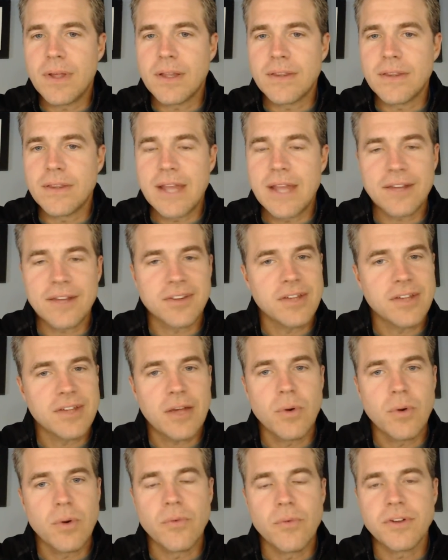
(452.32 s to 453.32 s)
That's
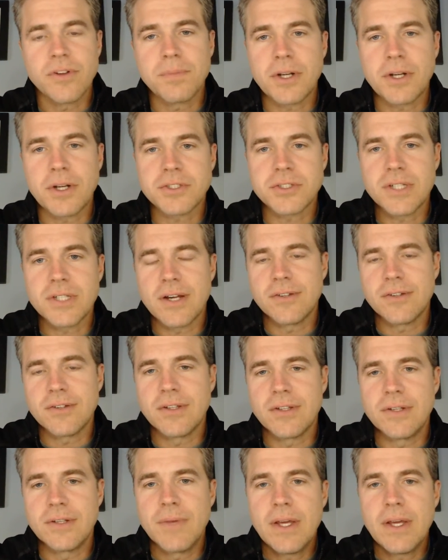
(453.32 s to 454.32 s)
exactly what we specialize
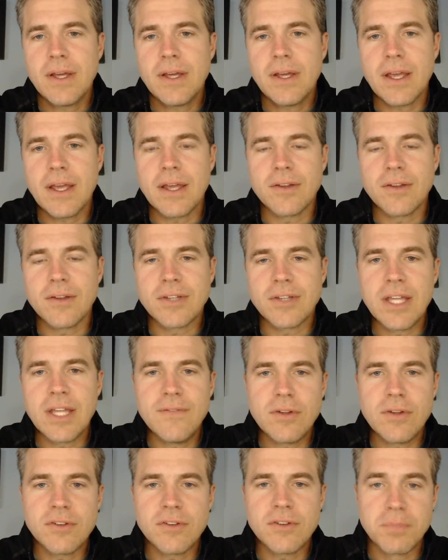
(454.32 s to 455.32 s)
in, is
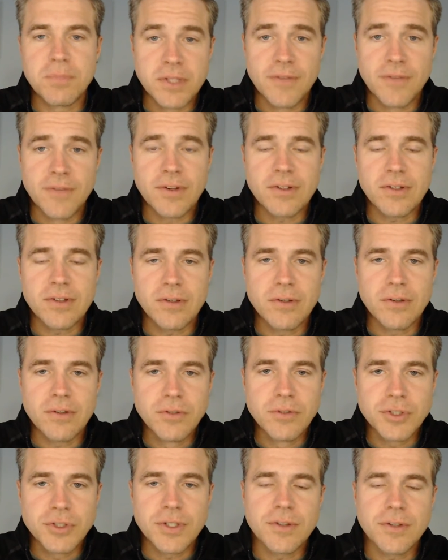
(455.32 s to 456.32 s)
giving you specific
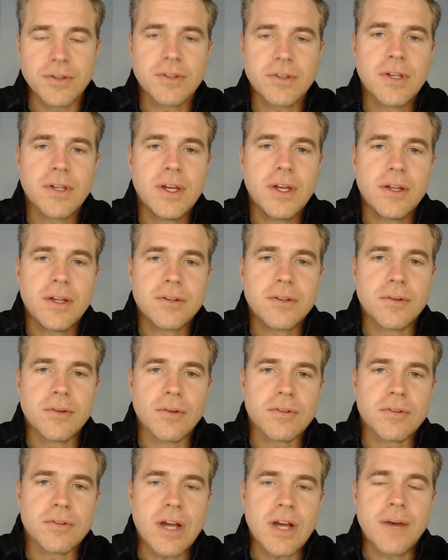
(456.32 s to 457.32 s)
solutions to
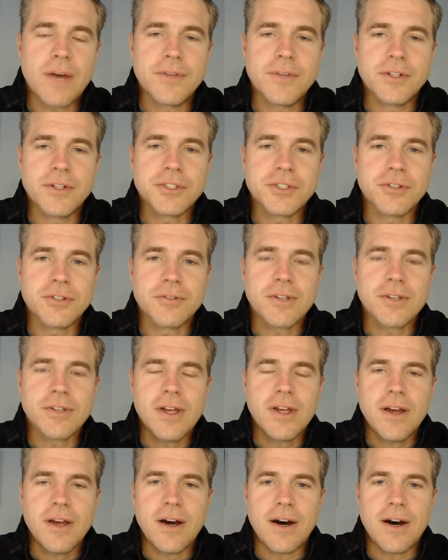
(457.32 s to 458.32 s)
those common issues.
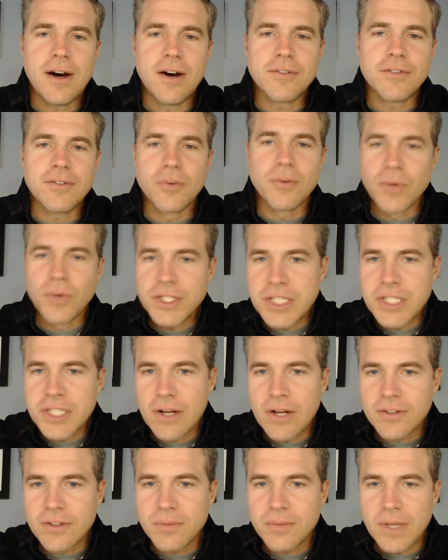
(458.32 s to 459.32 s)
So reach
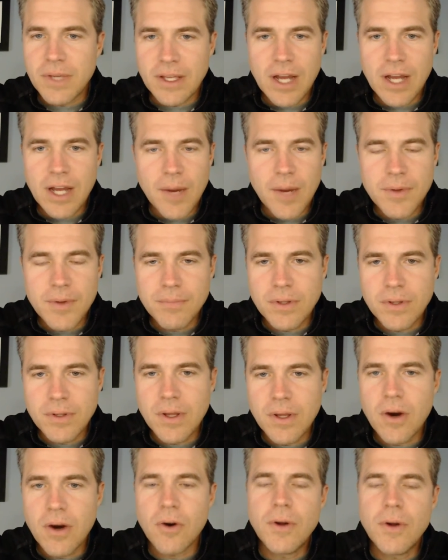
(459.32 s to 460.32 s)
out to me, comment
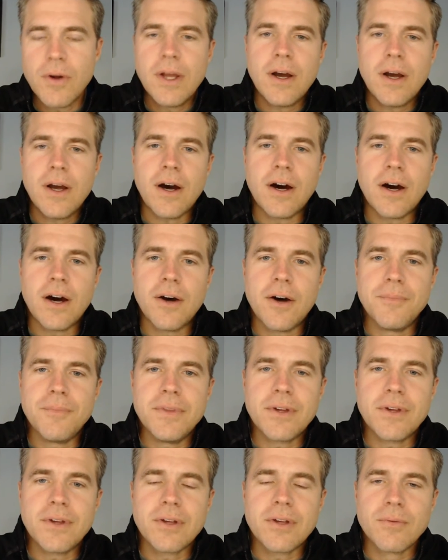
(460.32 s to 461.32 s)
below.
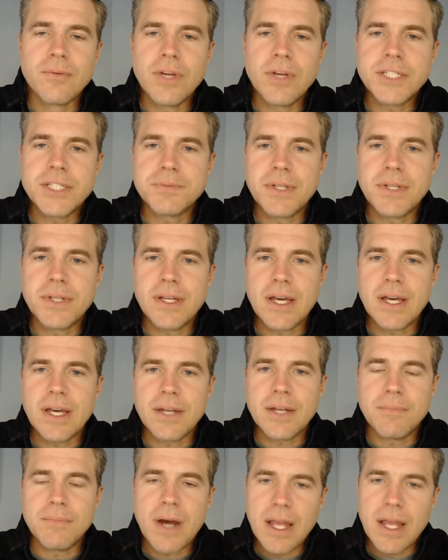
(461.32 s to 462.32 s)
You can reach me
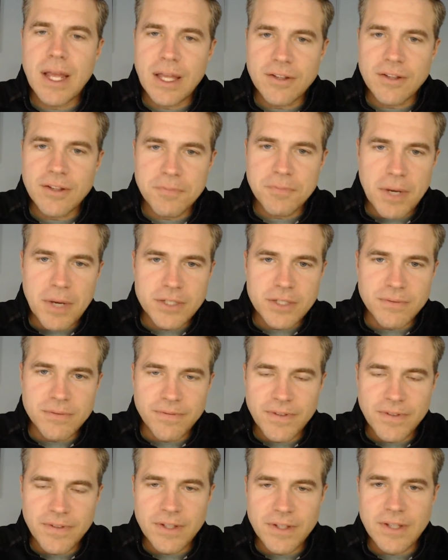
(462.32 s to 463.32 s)
at
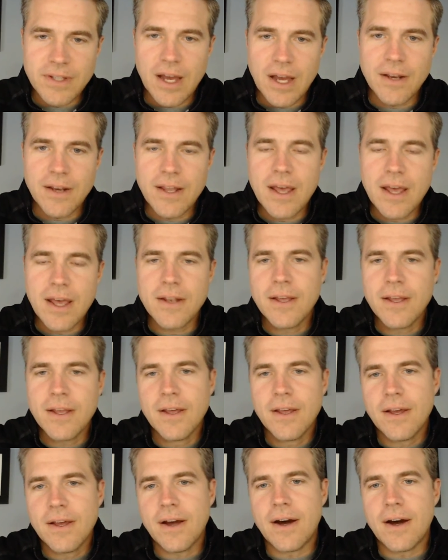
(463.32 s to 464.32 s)
mike@spectrumfit.net.
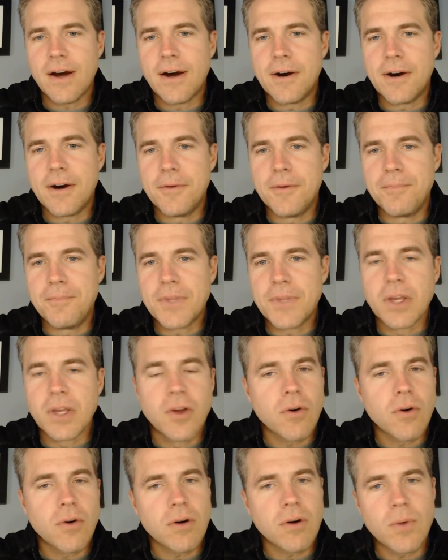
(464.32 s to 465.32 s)
You can
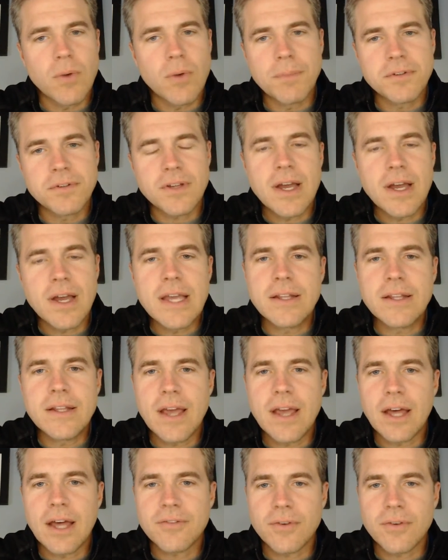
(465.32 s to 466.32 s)
go to our website,
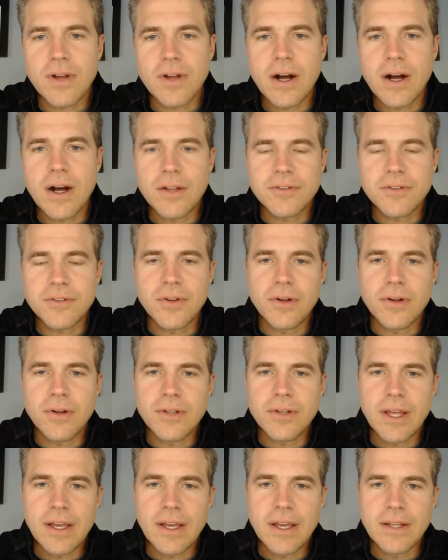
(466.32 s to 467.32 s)
ask for a
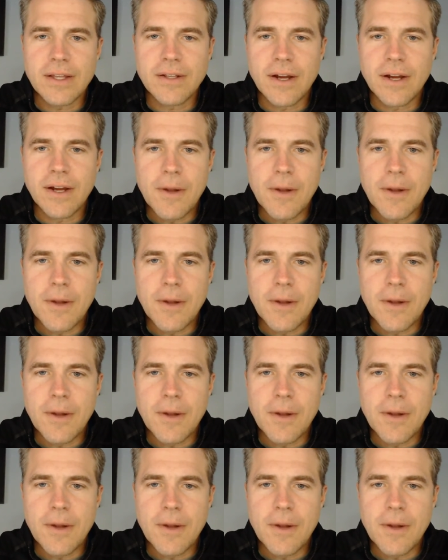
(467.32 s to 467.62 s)
consult, and